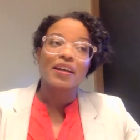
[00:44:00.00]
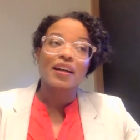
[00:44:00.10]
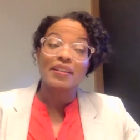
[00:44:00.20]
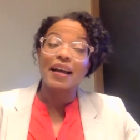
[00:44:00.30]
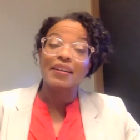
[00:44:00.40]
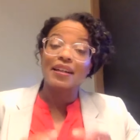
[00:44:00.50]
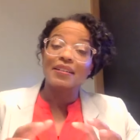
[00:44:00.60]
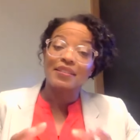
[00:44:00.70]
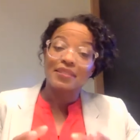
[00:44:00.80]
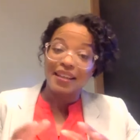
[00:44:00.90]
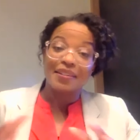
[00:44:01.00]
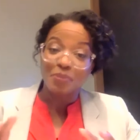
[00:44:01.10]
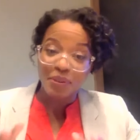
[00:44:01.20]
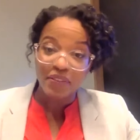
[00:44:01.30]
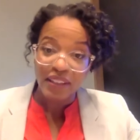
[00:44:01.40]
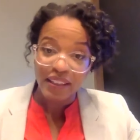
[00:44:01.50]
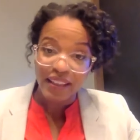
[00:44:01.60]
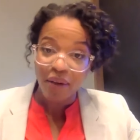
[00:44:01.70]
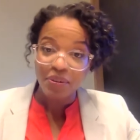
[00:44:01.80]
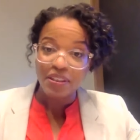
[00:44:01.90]
uh, not not to say specifically that
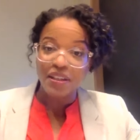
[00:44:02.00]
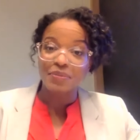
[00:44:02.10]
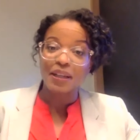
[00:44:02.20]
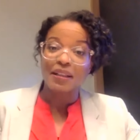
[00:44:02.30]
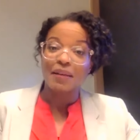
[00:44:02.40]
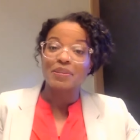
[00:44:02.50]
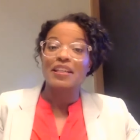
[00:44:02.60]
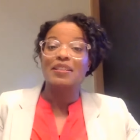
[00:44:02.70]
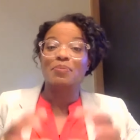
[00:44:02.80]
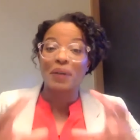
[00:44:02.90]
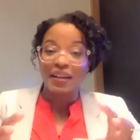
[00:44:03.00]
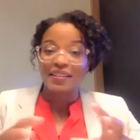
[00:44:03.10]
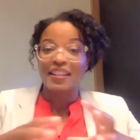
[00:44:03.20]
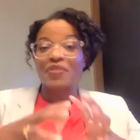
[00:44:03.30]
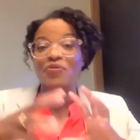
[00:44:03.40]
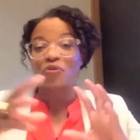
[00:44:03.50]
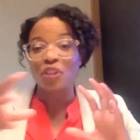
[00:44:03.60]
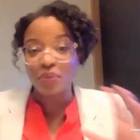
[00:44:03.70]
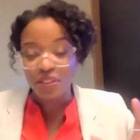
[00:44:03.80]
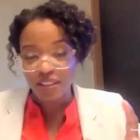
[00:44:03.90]
that was caused by climate change, but the
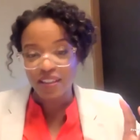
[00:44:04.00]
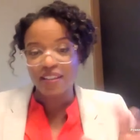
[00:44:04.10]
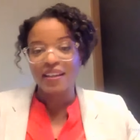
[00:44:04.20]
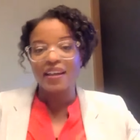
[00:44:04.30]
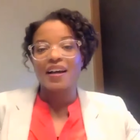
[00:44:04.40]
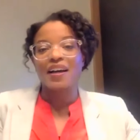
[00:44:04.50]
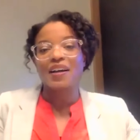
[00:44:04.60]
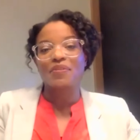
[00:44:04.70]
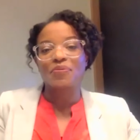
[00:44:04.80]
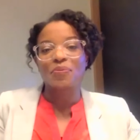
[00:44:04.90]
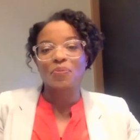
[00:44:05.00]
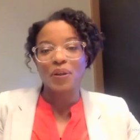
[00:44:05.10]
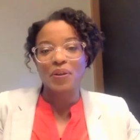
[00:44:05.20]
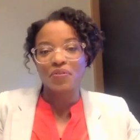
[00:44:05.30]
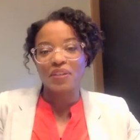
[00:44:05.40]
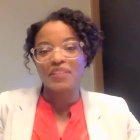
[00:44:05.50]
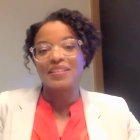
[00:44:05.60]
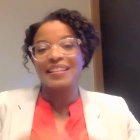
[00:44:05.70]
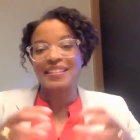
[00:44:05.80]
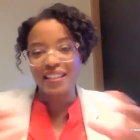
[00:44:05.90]
frequency of weather events,
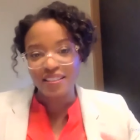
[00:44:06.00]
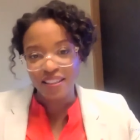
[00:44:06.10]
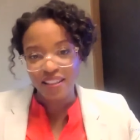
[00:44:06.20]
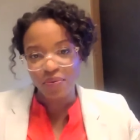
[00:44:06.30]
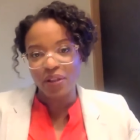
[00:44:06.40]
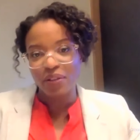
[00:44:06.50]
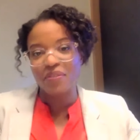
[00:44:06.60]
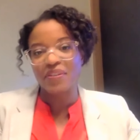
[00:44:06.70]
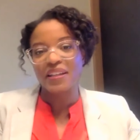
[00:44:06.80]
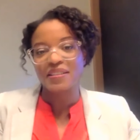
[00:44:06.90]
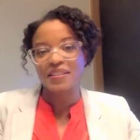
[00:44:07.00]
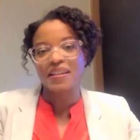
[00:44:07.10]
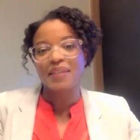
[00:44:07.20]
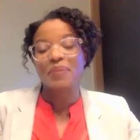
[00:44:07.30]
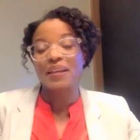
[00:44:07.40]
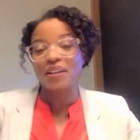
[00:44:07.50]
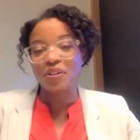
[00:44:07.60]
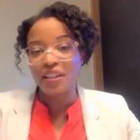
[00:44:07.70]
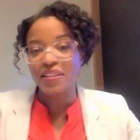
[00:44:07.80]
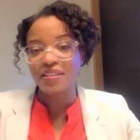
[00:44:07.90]
the intensity of weather events being
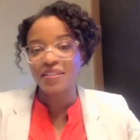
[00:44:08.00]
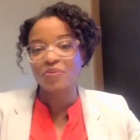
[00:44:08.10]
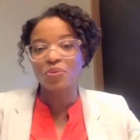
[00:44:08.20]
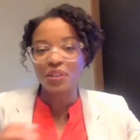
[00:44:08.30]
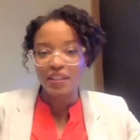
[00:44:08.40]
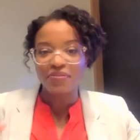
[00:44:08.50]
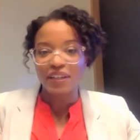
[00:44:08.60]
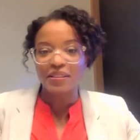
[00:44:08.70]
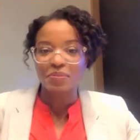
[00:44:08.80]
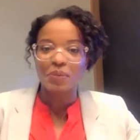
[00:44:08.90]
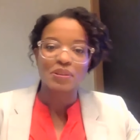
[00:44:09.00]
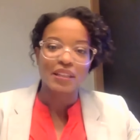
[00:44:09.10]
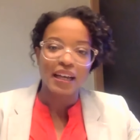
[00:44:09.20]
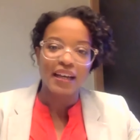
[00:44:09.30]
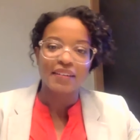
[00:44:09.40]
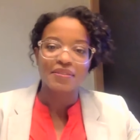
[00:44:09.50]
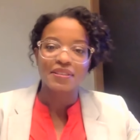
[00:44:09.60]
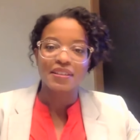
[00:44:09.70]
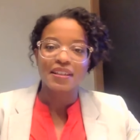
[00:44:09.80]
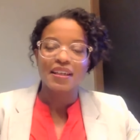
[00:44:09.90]
increased, really affects people's lives.